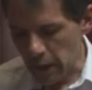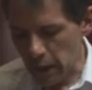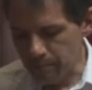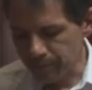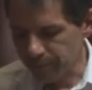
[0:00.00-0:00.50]

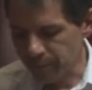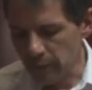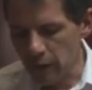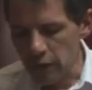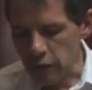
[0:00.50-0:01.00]
um,
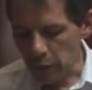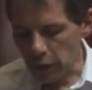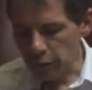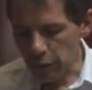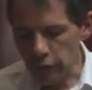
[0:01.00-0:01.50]
so we've
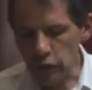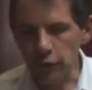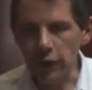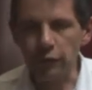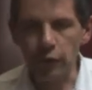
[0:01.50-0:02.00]
got. I'll
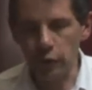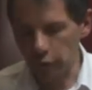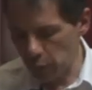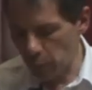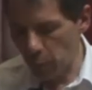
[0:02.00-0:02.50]
just flicked through a
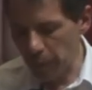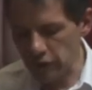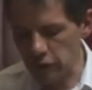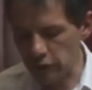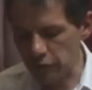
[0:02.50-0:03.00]
few more
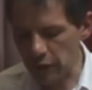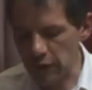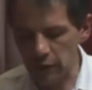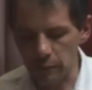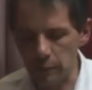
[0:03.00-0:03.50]
pictures of
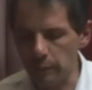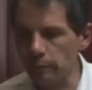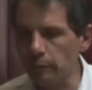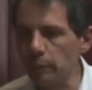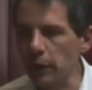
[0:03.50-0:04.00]
uh,
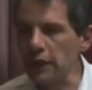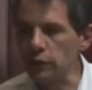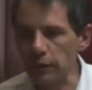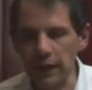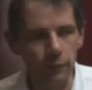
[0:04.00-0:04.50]

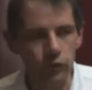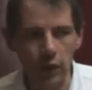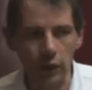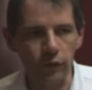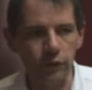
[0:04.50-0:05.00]
planes with
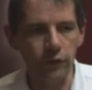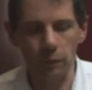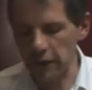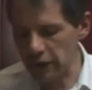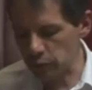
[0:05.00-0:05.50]
chemtrails.
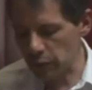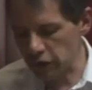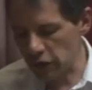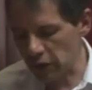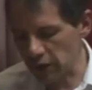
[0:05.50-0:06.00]
Some of these
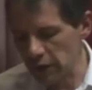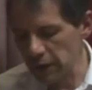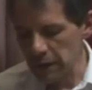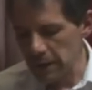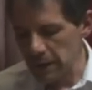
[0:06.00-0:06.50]
which uh,
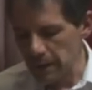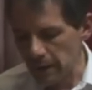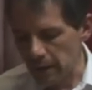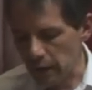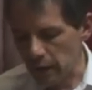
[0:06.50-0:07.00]

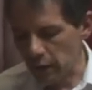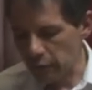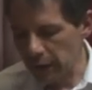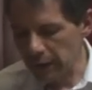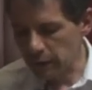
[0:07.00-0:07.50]
uh,
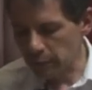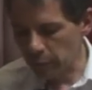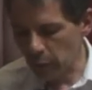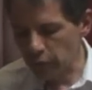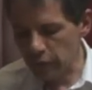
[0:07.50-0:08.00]
have been
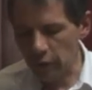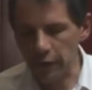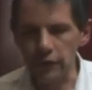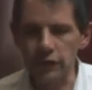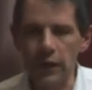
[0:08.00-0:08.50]
posted
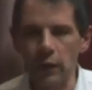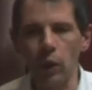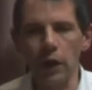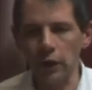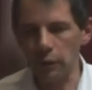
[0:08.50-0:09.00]
on the internet
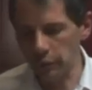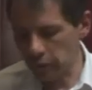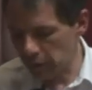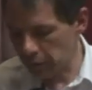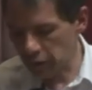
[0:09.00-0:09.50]
a while ago,
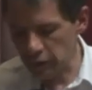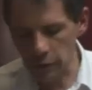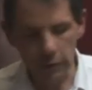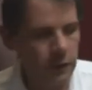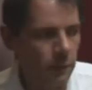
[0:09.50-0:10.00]
but you may have seen some